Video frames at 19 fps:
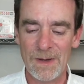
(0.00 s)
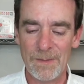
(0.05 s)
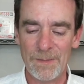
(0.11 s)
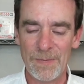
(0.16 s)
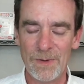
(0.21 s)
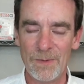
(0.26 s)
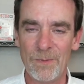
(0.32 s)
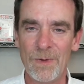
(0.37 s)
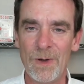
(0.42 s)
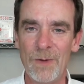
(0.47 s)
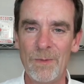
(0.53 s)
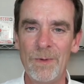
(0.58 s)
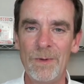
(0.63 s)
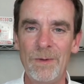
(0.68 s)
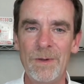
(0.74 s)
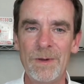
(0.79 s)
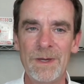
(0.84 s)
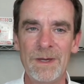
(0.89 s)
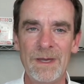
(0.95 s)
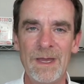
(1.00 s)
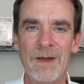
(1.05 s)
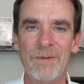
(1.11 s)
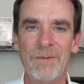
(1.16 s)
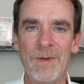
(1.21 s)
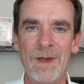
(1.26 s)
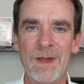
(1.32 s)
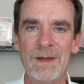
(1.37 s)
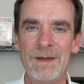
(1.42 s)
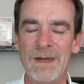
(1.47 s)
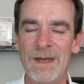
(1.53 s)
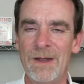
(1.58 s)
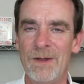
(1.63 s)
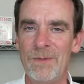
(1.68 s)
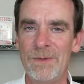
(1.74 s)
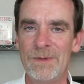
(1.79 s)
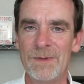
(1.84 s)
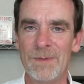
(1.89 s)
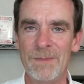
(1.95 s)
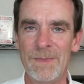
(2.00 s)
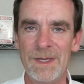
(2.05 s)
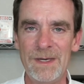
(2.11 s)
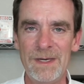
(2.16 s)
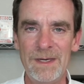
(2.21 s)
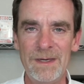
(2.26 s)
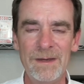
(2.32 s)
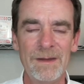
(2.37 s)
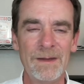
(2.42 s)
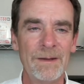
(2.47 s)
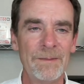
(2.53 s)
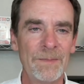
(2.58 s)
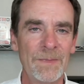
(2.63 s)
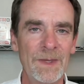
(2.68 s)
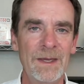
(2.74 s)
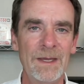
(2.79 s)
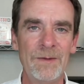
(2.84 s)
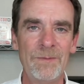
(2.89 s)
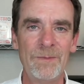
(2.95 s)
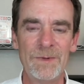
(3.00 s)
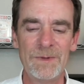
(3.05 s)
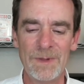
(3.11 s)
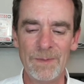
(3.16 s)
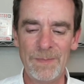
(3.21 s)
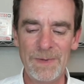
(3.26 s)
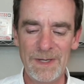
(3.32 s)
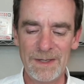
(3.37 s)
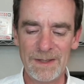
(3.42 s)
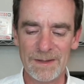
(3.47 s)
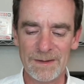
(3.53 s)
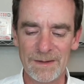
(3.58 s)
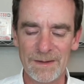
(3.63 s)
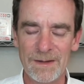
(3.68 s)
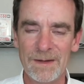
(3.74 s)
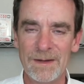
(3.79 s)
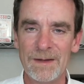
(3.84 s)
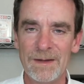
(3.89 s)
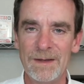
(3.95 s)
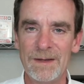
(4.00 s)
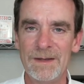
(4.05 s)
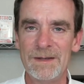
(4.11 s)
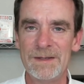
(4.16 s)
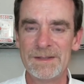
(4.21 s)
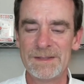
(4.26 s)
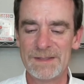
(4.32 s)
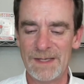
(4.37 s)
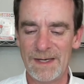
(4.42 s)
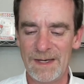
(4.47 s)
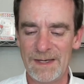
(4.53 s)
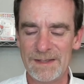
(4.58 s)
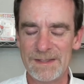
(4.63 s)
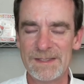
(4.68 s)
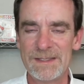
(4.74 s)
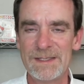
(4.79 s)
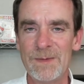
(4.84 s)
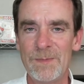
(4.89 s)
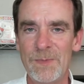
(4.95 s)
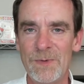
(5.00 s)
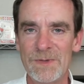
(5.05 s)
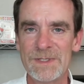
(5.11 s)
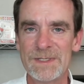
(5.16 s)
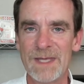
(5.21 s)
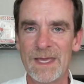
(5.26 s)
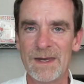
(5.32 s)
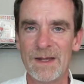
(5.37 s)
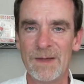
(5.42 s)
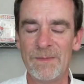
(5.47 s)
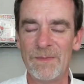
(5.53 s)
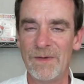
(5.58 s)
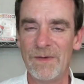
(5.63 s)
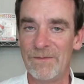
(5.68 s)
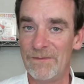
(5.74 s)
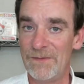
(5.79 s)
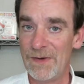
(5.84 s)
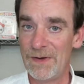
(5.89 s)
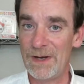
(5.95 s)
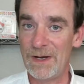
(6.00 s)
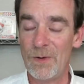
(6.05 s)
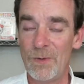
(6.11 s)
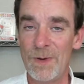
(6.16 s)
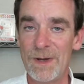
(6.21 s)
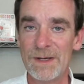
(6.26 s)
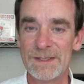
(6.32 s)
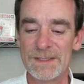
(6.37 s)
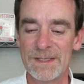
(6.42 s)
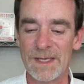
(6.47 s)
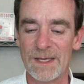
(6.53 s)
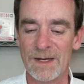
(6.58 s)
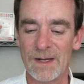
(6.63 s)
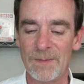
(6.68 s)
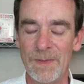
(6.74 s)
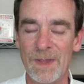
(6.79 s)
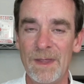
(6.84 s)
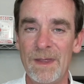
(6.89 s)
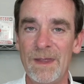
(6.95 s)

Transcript: But what we're looking at right now with the Mini and with the Beacon is a simple setup, a very quick setup,